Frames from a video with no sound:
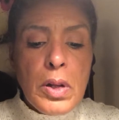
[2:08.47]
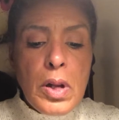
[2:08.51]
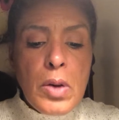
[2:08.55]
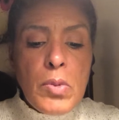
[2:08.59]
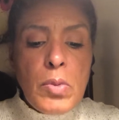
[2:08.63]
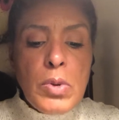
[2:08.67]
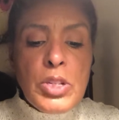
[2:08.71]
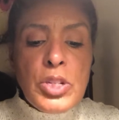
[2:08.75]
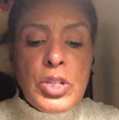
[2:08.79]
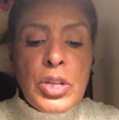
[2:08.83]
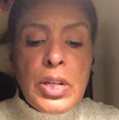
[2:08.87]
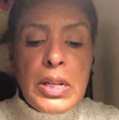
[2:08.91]

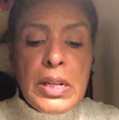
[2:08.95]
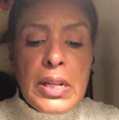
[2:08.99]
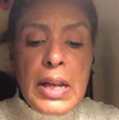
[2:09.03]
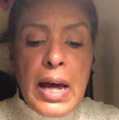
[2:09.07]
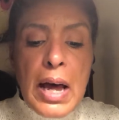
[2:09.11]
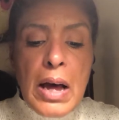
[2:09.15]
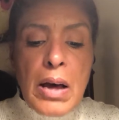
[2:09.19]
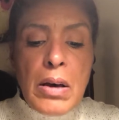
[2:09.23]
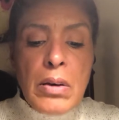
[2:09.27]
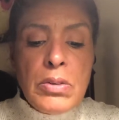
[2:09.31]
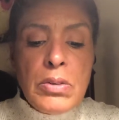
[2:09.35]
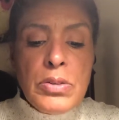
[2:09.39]
which
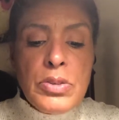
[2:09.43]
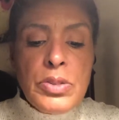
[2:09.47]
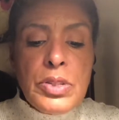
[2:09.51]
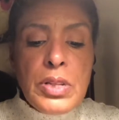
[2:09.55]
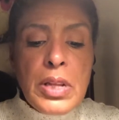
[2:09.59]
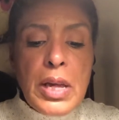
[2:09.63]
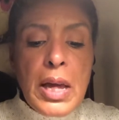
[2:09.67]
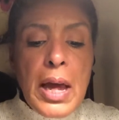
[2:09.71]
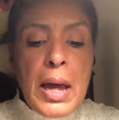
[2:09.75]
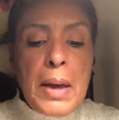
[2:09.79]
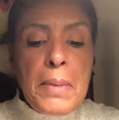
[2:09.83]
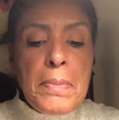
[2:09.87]
allows
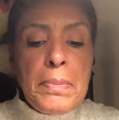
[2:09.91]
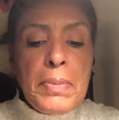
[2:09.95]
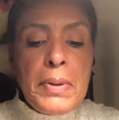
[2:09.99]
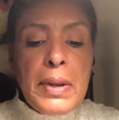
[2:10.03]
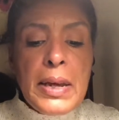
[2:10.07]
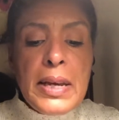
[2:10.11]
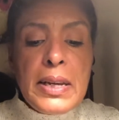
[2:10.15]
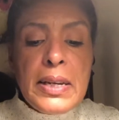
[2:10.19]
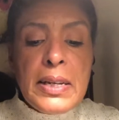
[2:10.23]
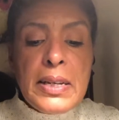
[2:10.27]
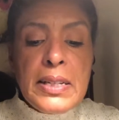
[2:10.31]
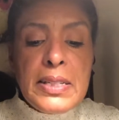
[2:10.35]
a
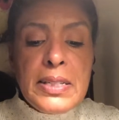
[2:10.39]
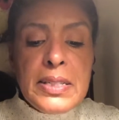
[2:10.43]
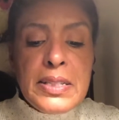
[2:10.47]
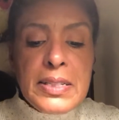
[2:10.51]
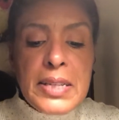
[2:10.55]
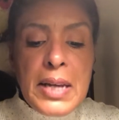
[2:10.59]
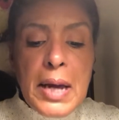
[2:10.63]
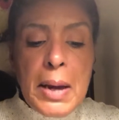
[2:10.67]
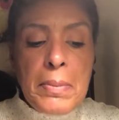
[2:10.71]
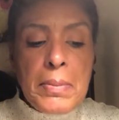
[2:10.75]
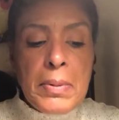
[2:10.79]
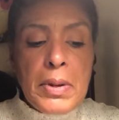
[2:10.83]
blank
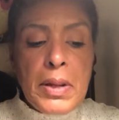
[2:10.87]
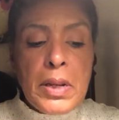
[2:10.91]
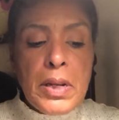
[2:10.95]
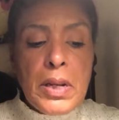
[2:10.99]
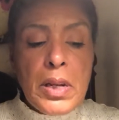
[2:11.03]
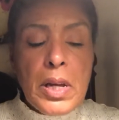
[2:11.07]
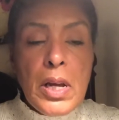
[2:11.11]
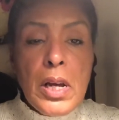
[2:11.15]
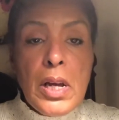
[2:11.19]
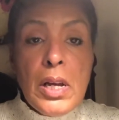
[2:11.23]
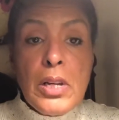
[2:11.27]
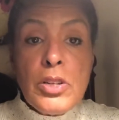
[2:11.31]
tablet
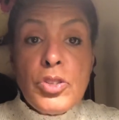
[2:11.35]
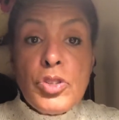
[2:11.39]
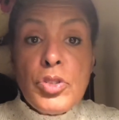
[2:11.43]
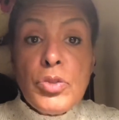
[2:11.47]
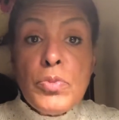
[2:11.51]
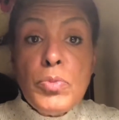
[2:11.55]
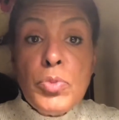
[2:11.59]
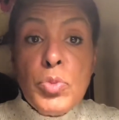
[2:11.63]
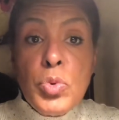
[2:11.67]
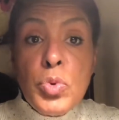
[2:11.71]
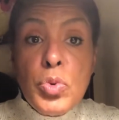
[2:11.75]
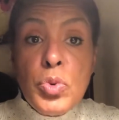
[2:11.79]
to
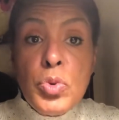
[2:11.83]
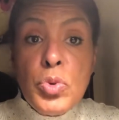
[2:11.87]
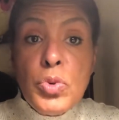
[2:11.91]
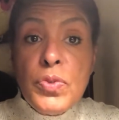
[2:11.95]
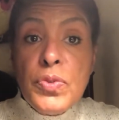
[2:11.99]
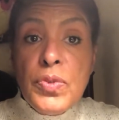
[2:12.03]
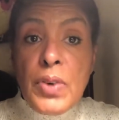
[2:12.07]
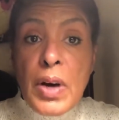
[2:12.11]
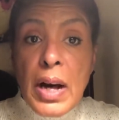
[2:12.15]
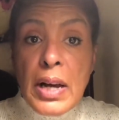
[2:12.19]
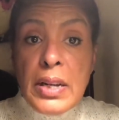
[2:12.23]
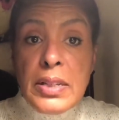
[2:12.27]
move
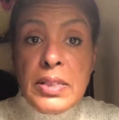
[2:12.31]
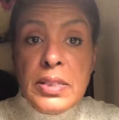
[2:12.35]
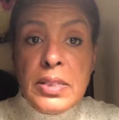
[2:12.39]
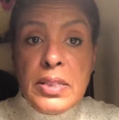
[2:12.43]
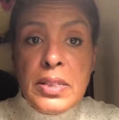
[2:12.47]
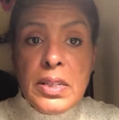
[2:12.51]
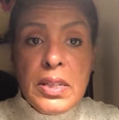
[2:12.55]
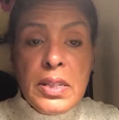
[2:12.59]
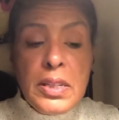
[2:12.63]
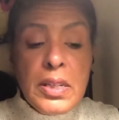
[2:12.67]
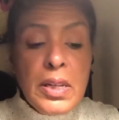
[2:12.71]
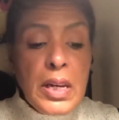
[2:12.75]

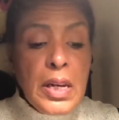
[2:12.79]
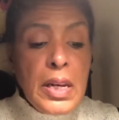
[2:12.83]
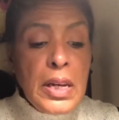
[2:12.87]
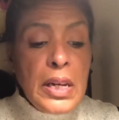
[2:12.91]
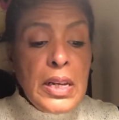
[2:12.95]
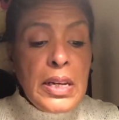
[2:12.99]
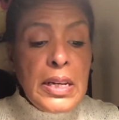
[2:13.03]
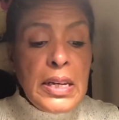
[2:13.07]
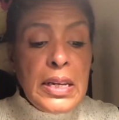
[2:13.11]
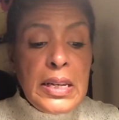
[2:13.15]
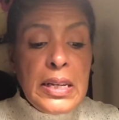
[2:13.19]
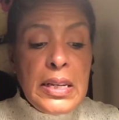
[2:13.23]
under,
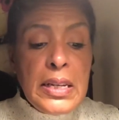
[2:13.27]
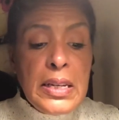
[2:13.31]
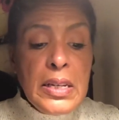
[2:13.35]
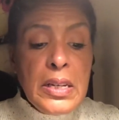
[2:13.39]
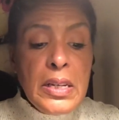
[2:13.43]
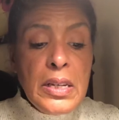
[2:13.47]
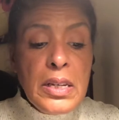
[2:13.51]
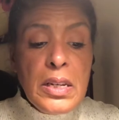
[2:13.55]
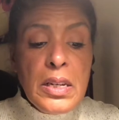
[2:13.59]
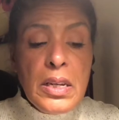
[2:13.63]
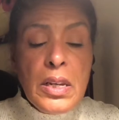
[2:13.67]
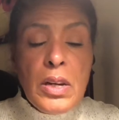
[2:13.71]

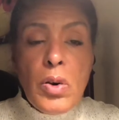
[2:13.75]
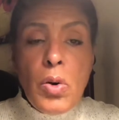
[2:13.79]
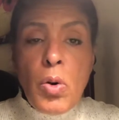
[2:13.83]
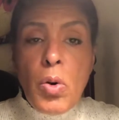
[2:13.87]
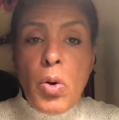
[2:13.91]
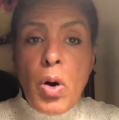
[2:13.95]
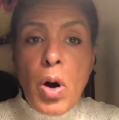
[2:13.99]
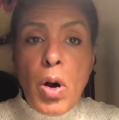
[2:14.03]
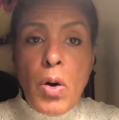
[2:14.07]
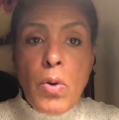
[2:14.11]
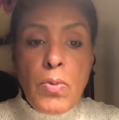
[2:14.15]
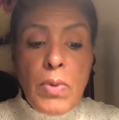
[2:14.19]
in,
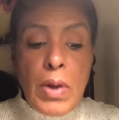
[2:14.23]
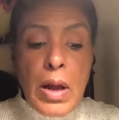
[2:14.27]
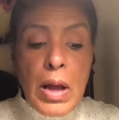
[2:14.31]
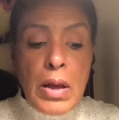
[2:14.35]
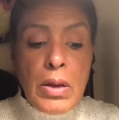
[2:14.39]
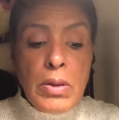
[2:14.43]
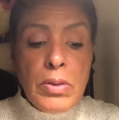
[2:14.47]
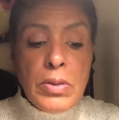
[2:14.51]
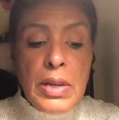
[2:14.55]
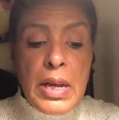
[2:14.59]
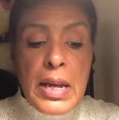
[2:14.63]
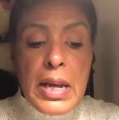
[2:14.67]
or
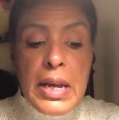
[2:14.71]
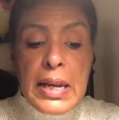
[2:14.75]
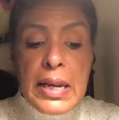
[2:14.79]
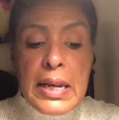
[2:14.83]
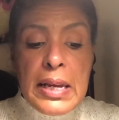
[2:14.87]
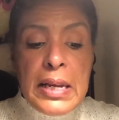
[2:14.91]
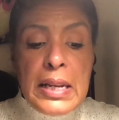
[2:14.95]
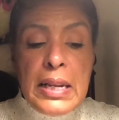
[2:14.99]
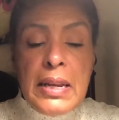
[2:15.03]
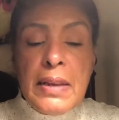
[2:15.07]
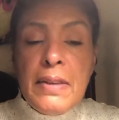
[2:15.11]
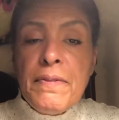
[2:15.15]
around
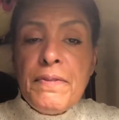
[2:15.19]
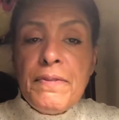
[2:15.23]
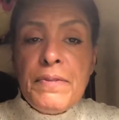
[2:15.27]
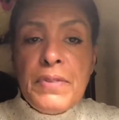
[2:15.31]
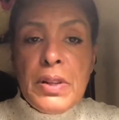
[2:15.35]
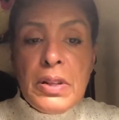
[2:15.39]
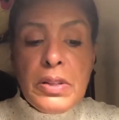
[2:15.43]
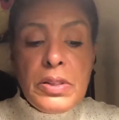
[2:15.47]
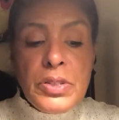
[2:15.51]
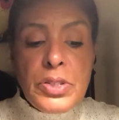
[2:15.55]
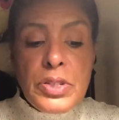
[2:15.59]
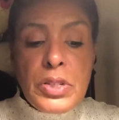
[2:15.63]
any
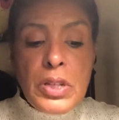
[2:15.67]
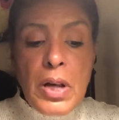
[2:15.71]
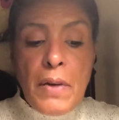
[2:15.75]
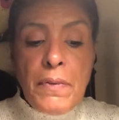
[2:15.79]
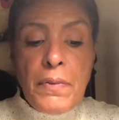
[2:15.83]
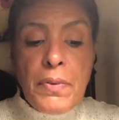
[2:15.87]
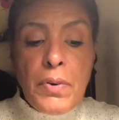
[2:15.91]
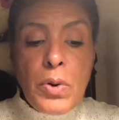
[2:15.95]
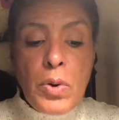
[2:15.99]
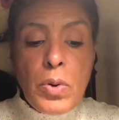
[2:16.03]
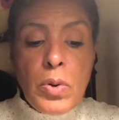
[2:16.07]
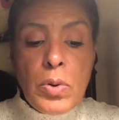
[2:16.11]

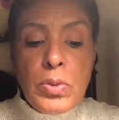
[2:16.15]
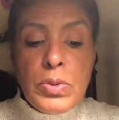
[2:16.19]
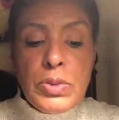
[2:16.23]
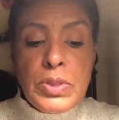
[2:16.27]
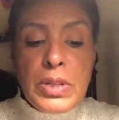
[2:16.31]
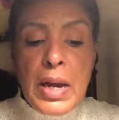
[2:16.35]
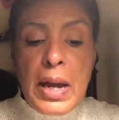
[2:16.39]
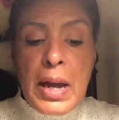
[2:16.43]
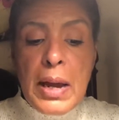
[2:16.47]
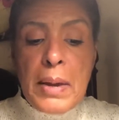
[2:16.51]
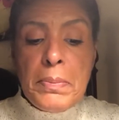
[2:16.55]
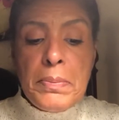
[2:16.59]
philosophical
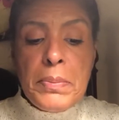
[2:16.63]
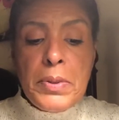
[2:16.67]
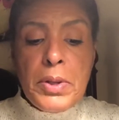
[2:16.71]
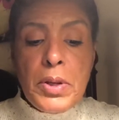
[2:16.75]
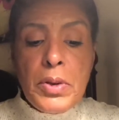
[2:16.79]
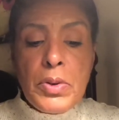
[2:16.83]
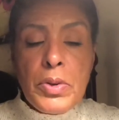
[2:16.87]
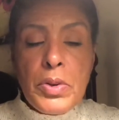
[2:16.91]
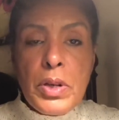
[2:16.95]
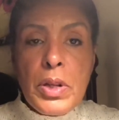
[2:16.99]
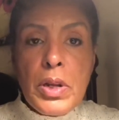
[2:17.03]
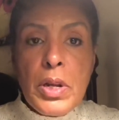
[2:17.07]
time
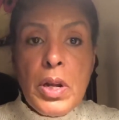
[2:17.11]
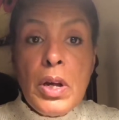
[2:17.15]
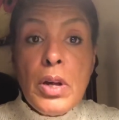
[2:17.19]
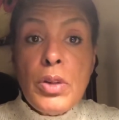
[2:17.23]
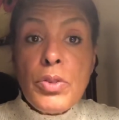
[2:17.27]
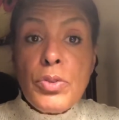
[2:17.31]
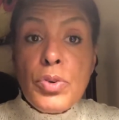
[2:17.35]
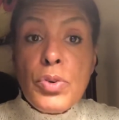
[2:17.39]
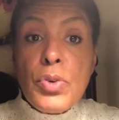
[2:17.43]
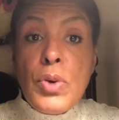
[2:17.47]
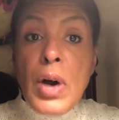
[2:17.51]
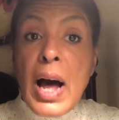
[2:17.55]
period
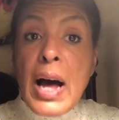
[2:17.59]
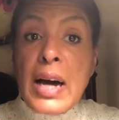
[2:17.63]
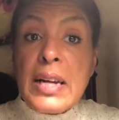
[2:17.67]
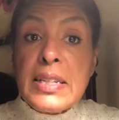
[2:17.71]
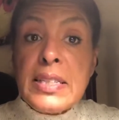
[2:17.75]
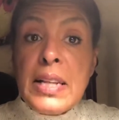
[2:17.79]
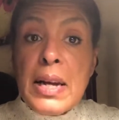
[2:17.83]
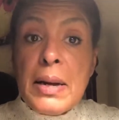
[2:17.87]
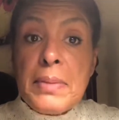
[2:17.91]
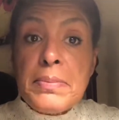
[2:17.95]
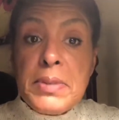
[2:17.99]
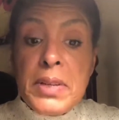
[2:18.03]
through
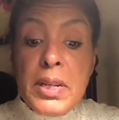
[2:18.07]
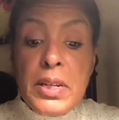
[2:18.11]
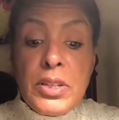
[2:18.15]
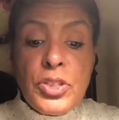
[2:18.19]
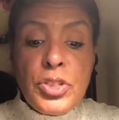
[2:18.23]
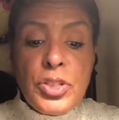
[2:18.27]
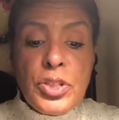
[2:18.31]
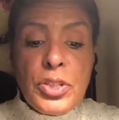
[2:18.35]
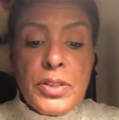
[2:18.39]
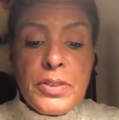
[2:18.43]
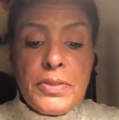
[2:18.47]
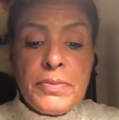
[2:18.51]
adaptation,